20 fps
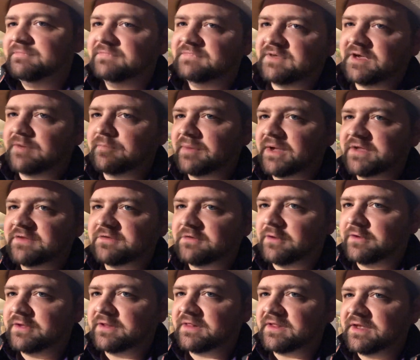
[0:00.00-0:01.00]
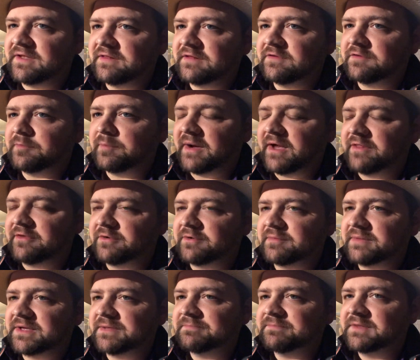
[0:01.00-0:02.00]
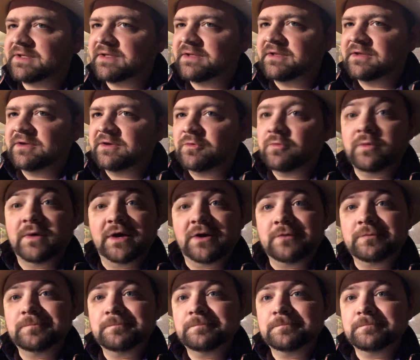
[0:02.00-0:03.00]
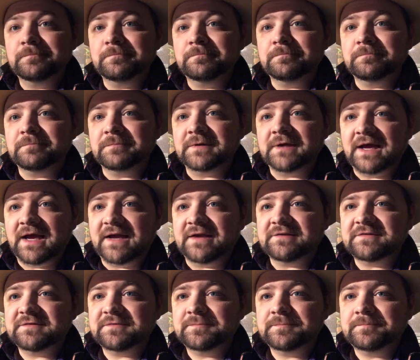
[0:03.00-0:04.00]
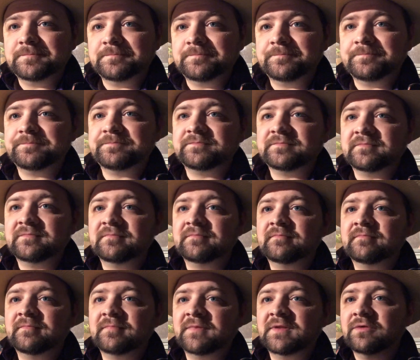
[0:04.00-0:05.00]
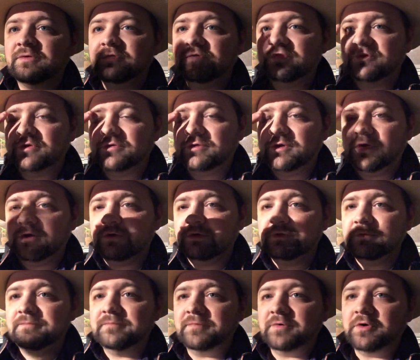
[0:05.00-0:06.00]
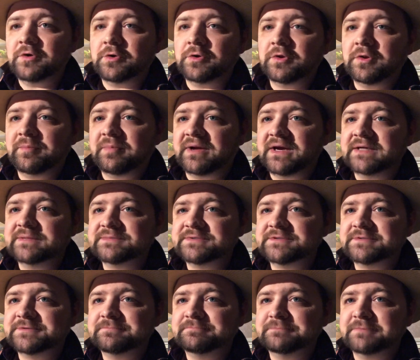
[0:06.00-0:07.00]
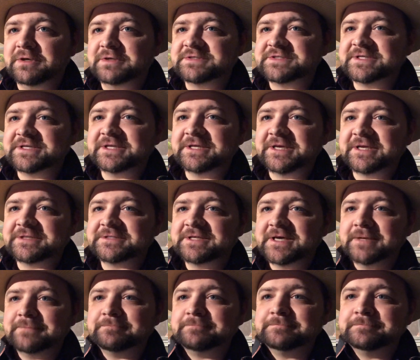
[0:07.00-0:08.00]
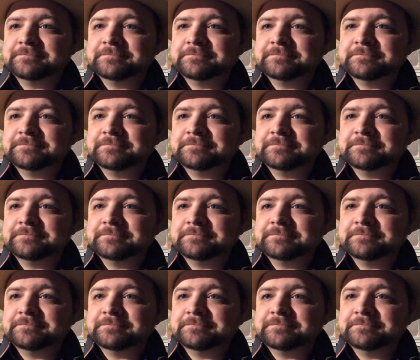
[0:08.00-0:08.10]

Tongue bite's the only thing that's bothering me. Well, guys, so long, Earl of Pipes. I'll see you next time.